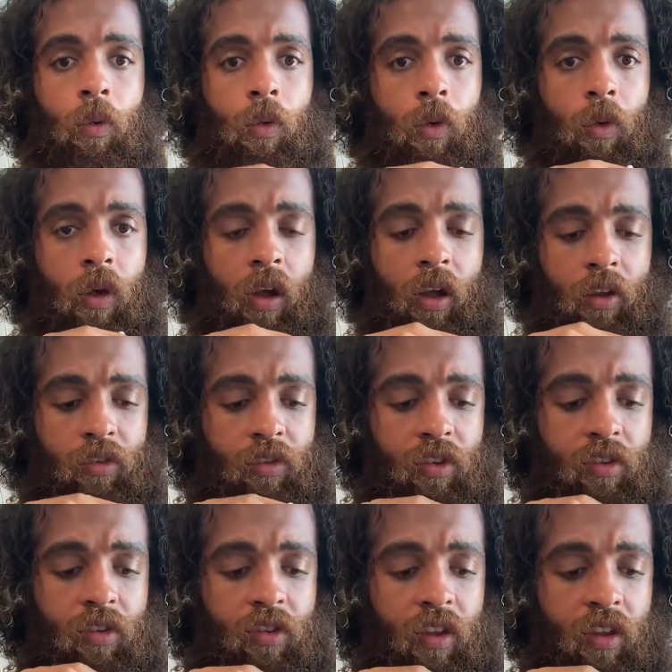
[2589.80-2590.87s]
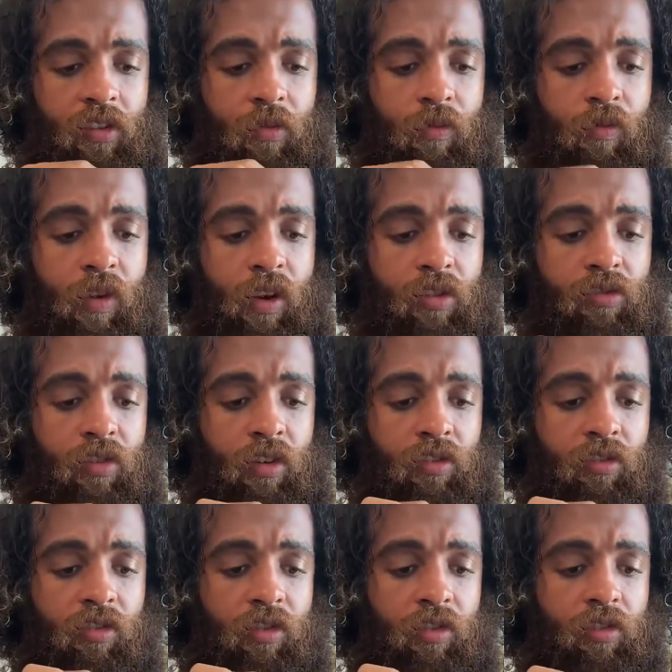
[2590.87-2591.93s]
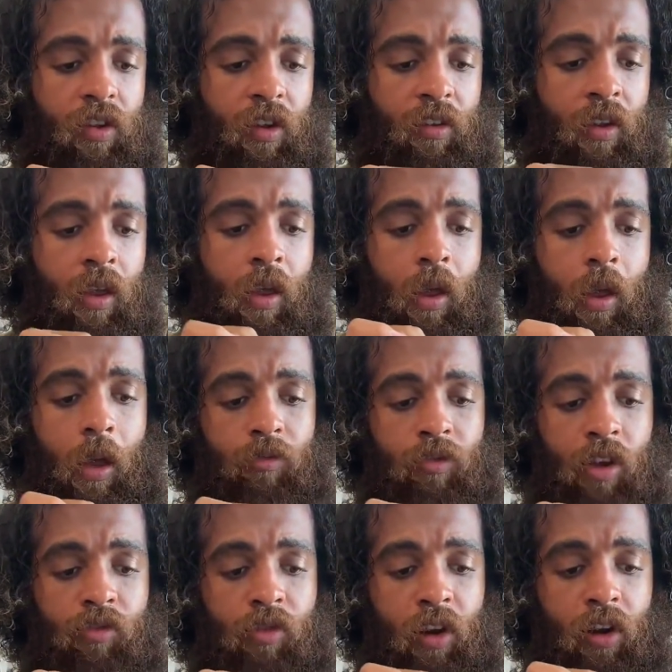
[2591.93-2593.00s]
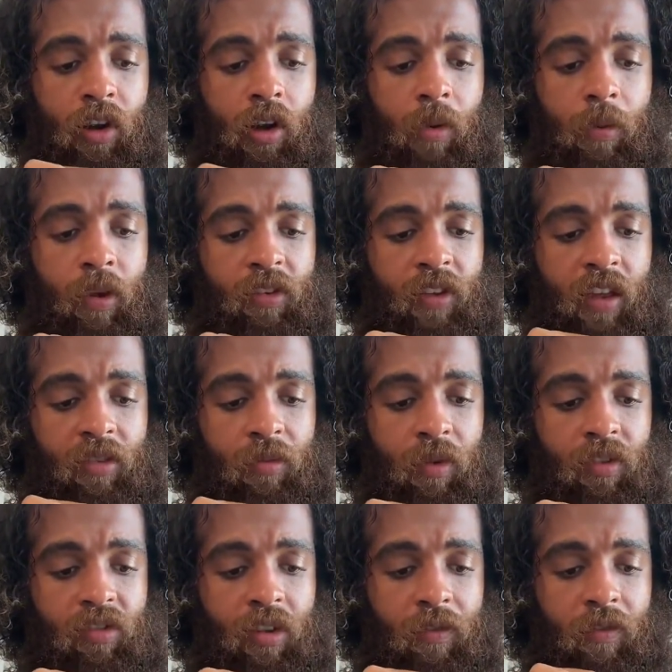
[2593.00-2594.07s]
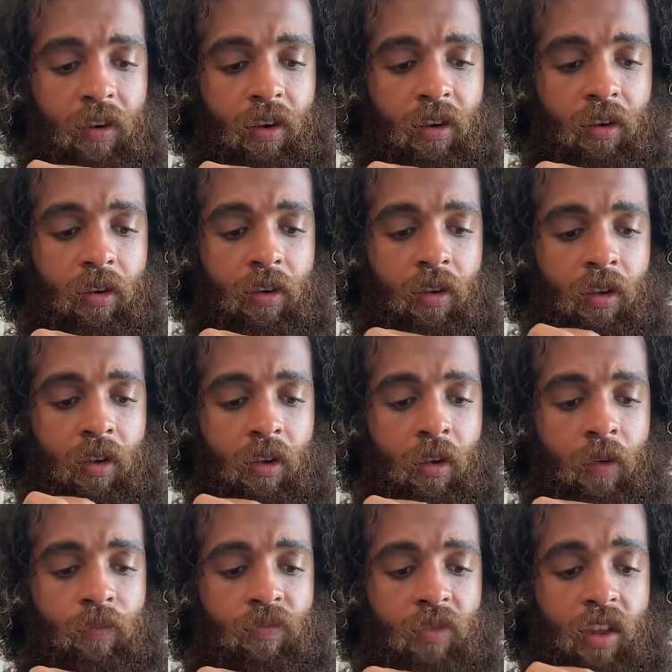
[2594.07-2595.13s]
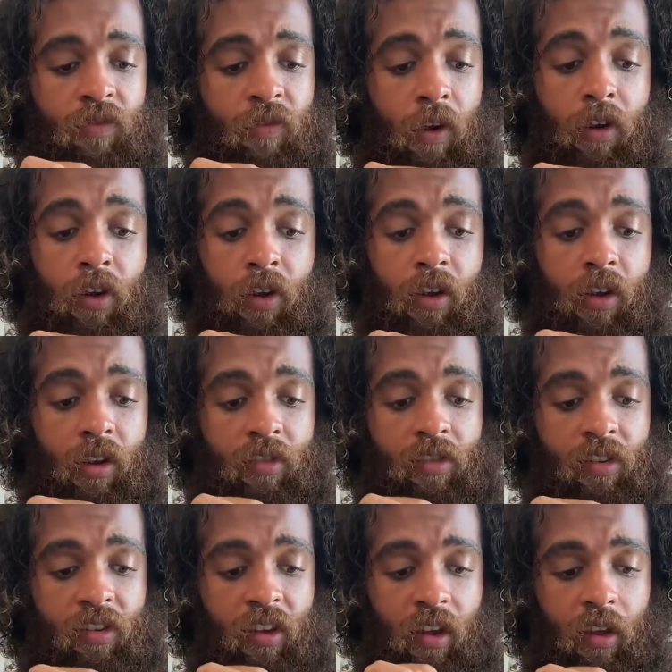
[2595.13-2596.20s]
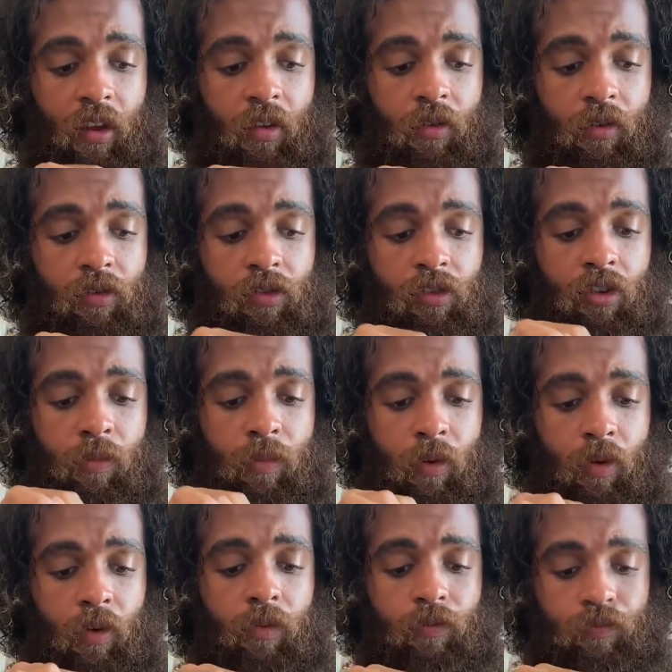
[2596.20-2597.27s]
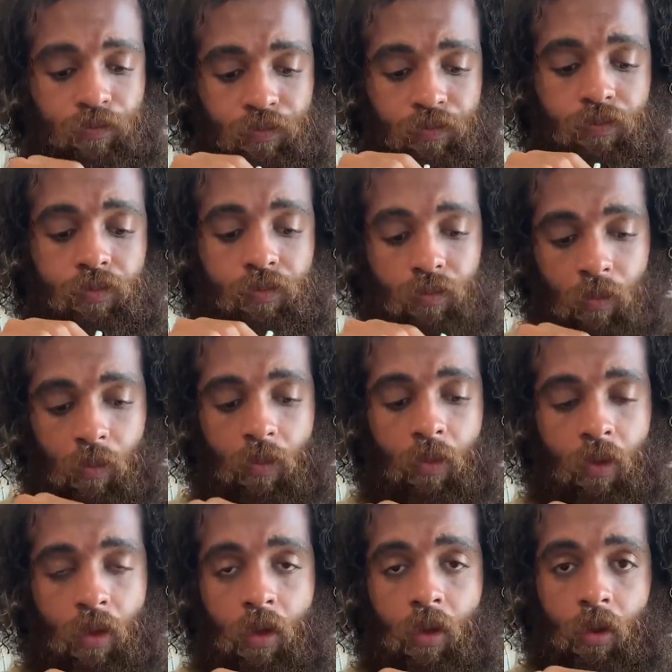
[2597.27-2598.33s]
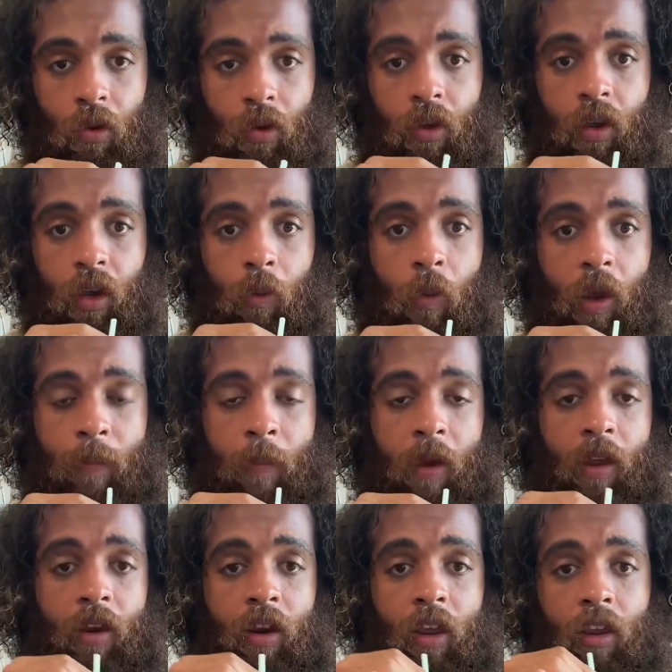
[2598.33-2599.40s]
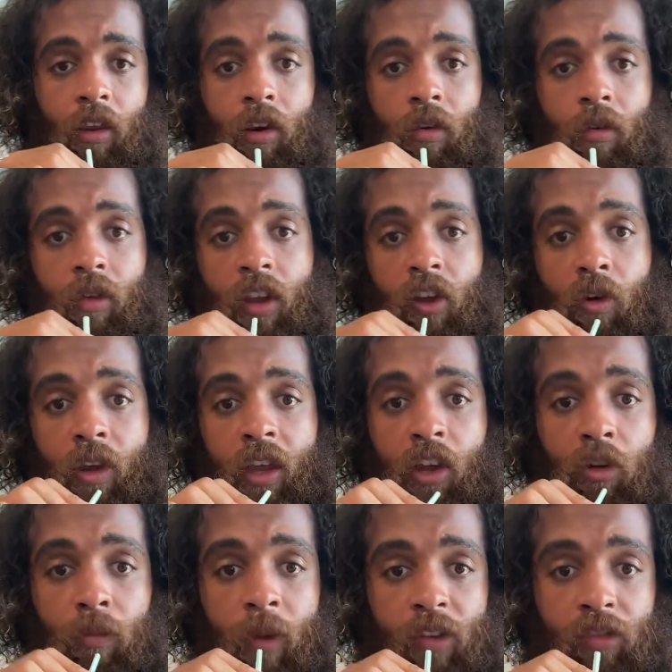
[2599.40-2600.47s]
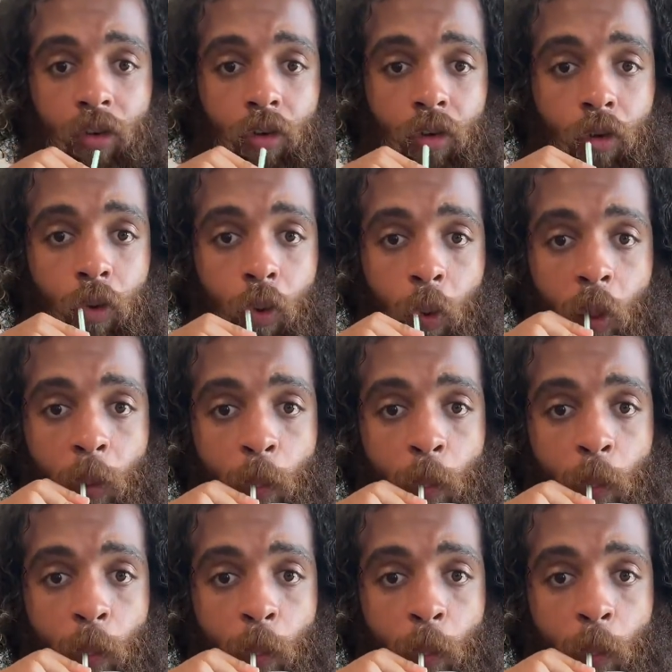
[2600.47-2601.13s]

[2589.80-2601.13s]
Oh gosh, this is like some really strong juice. I, I try to drink it all because it has some good stuff in here. It's very good. It's just like super gonna wake my like you know heal heal my soul.